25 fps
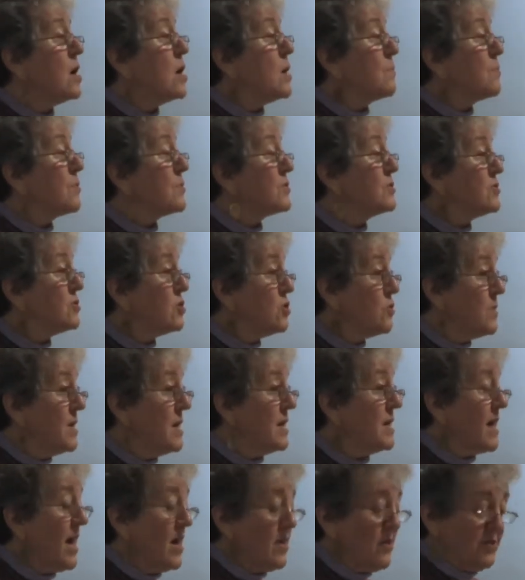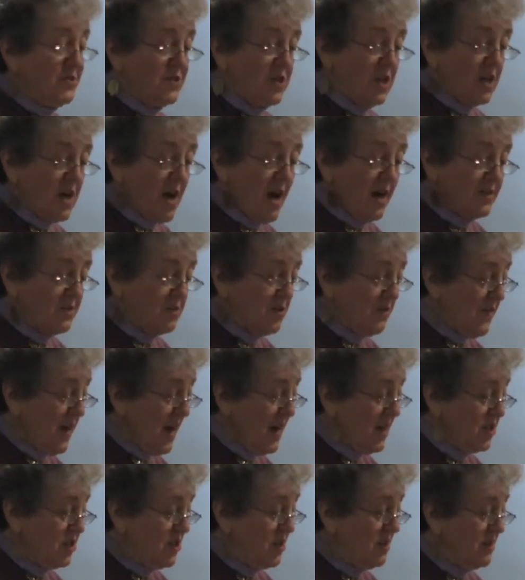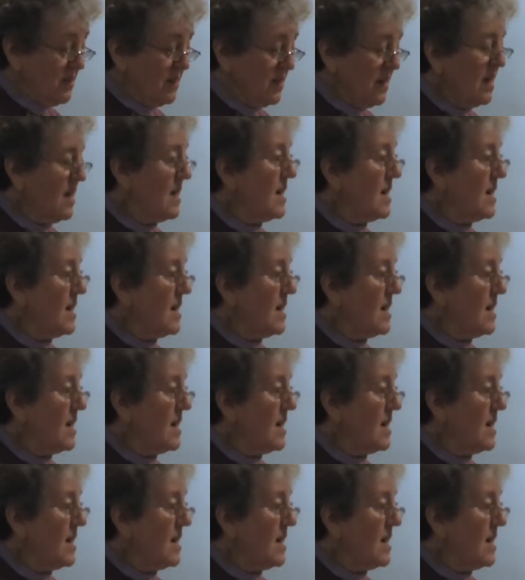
pursuing energy conservation,